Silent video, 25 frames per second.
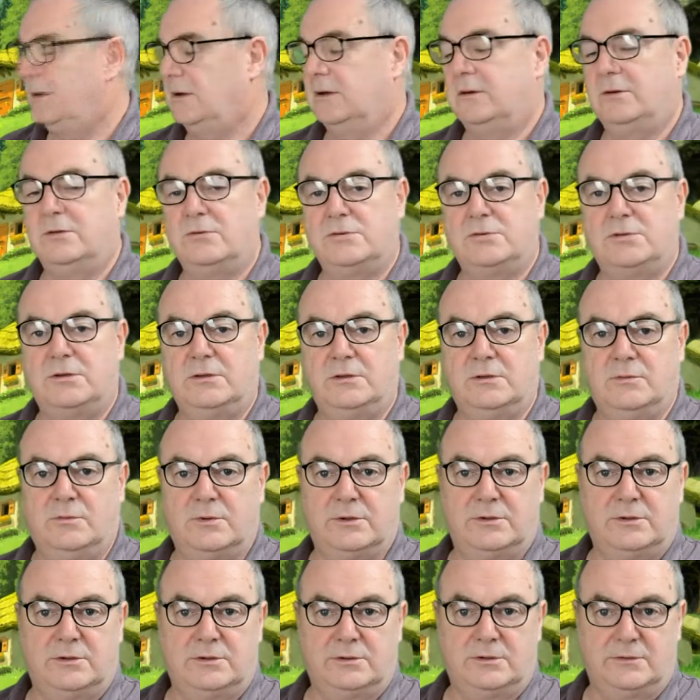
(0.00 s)
Can you see the
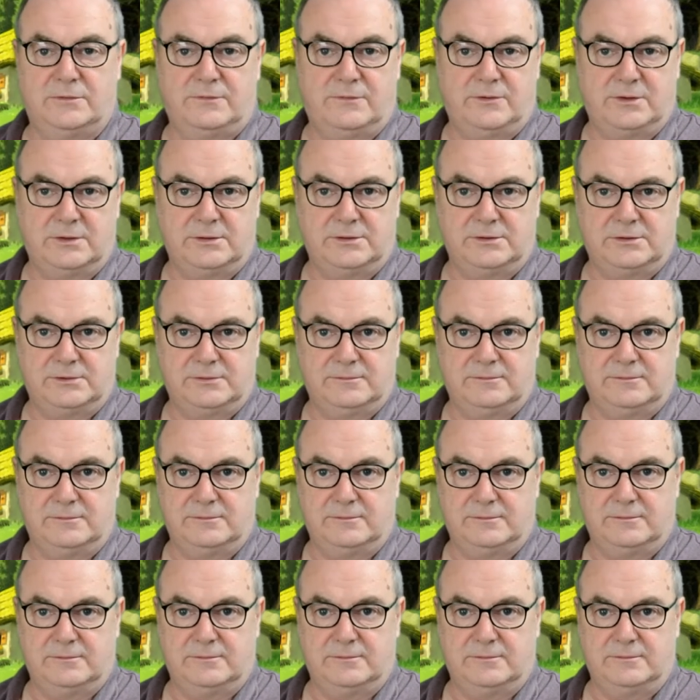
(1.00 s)
one on the front?
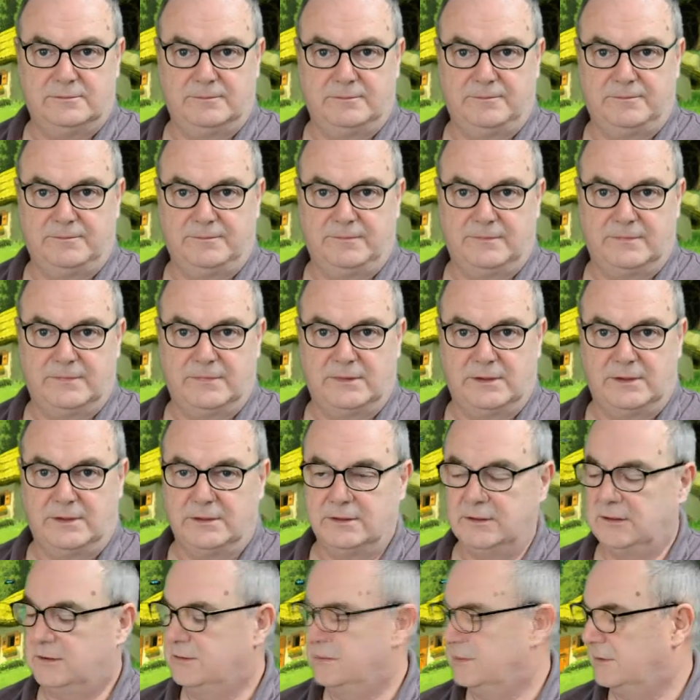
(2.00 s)

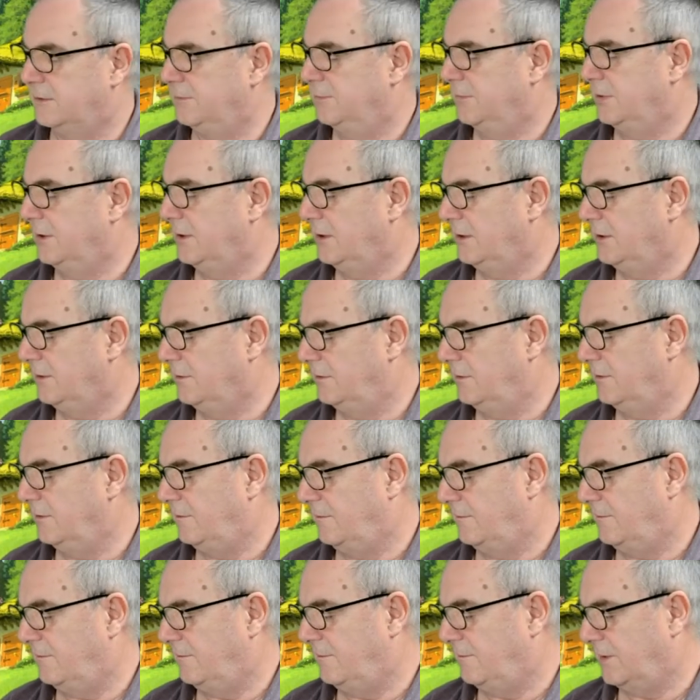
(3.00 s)
That is a big,
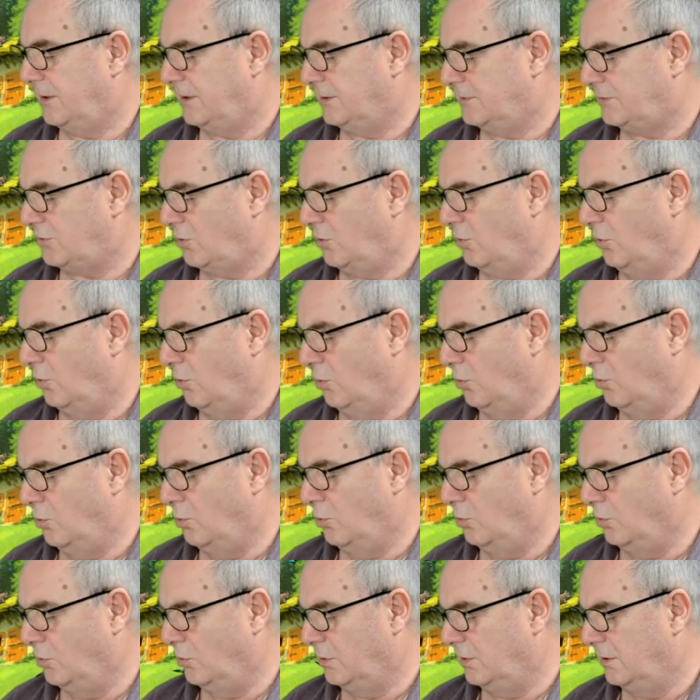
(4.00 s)
fat,
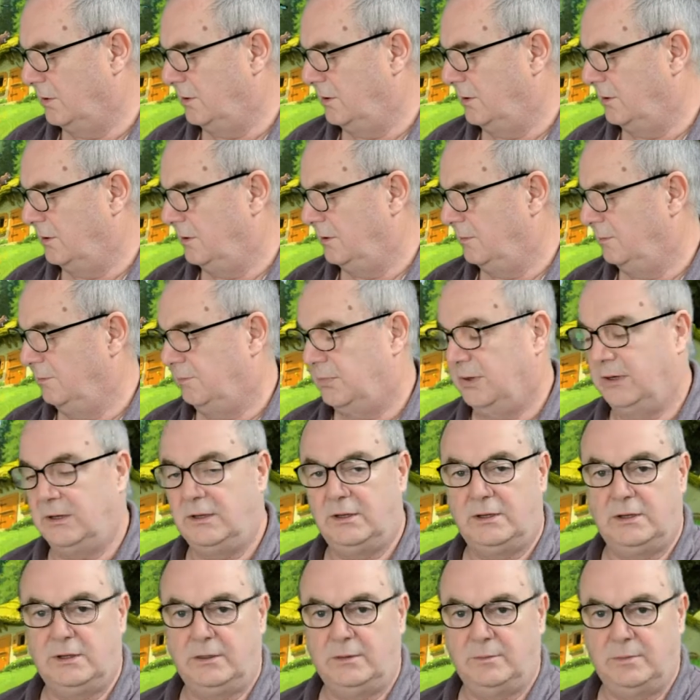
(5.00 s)
old,
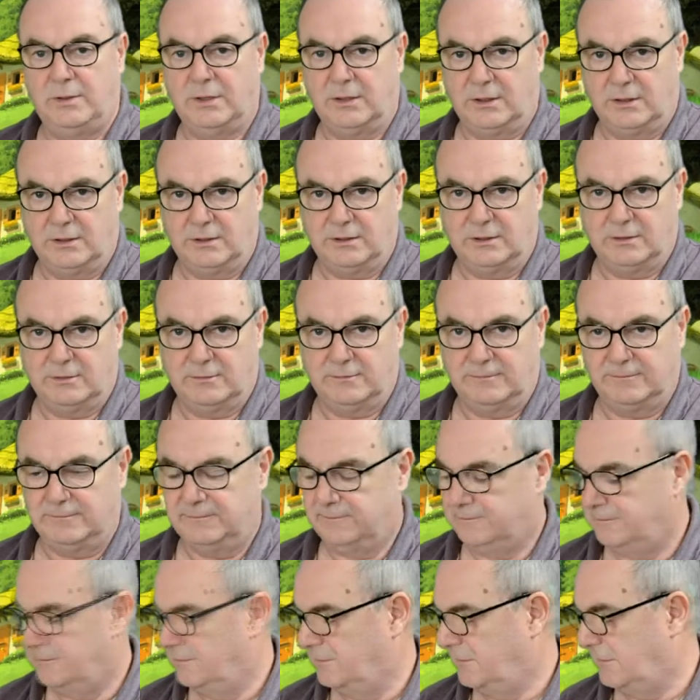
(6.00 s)
pinky pig.
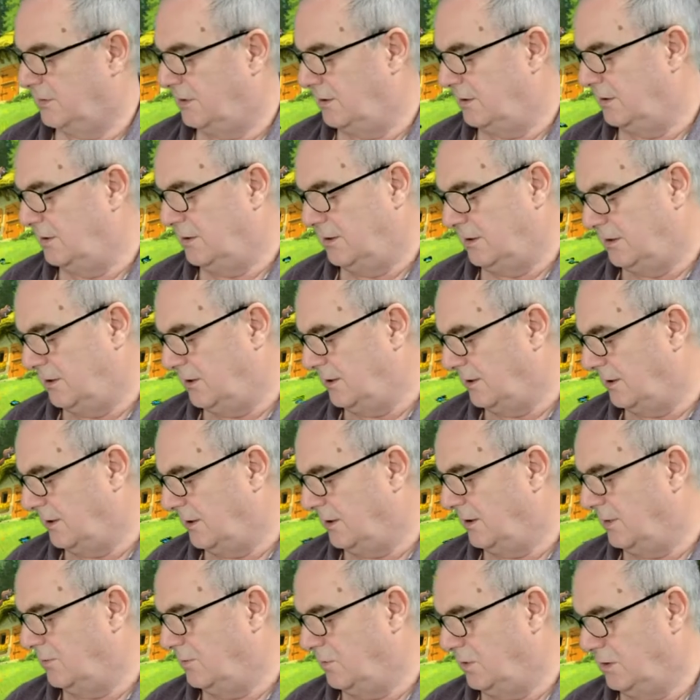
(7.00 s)

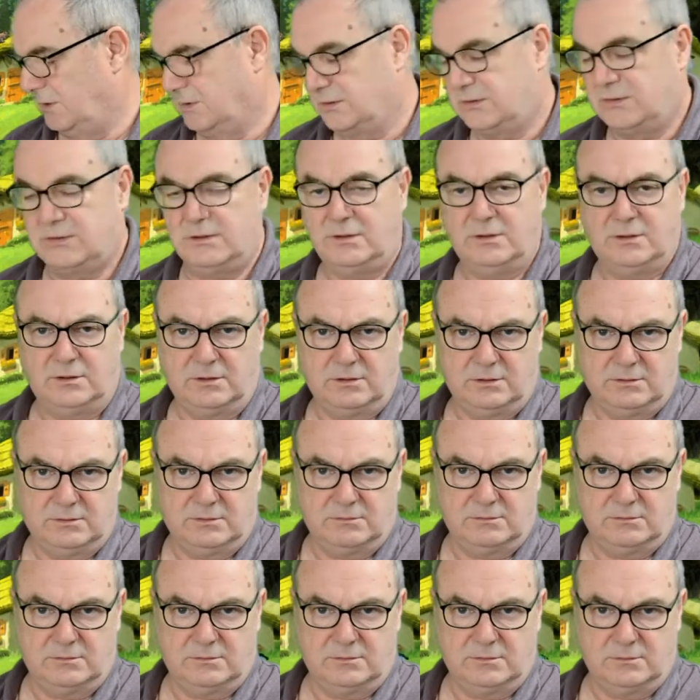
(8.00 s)
And we'll
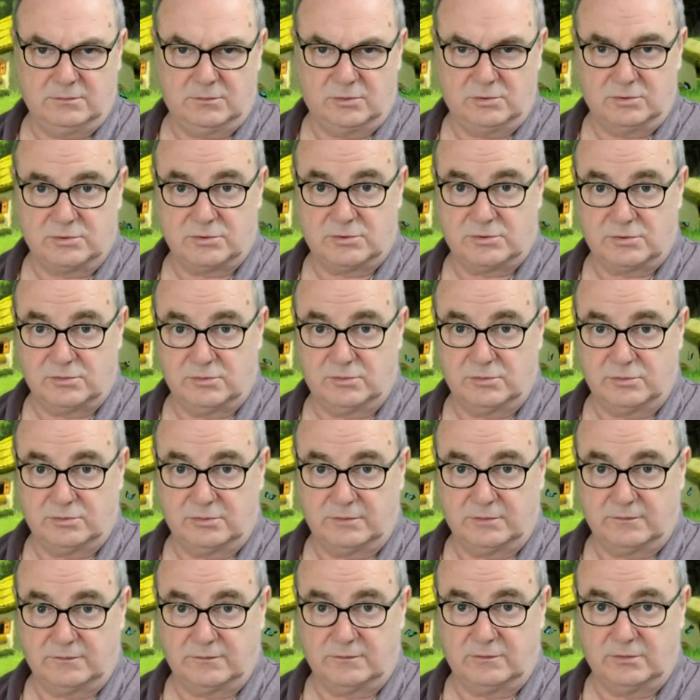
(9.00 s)
see what
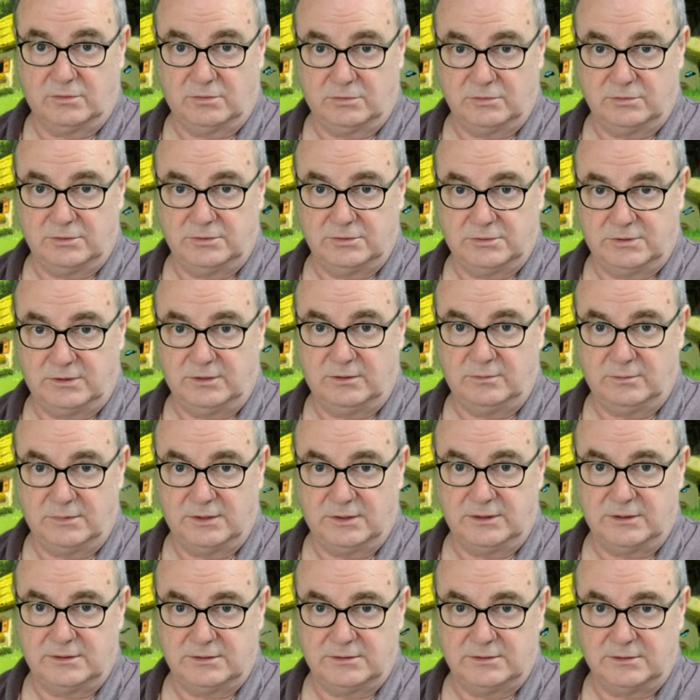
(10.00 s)
sort of noise he
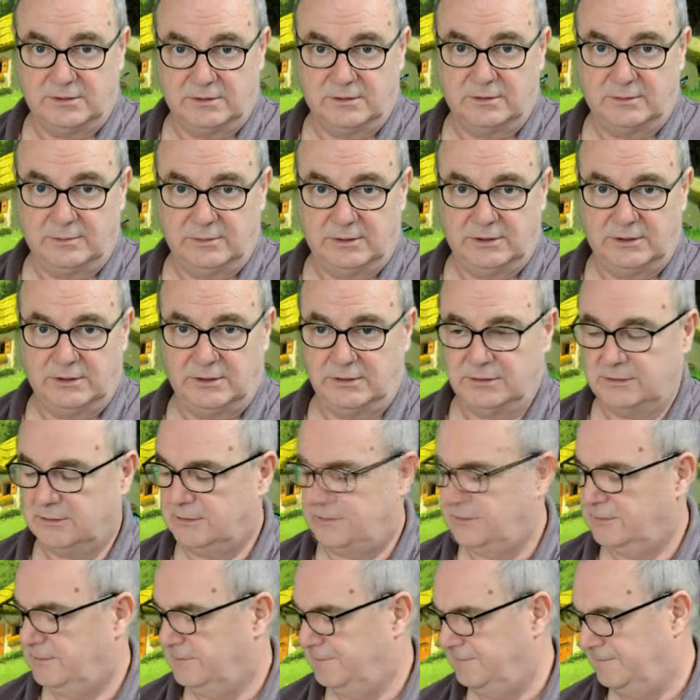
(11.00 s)
makes in a
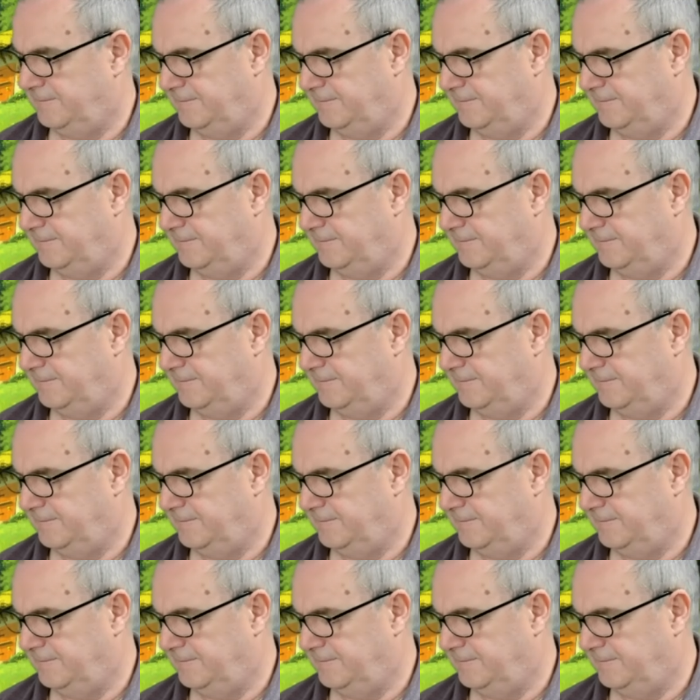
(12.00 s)
minute.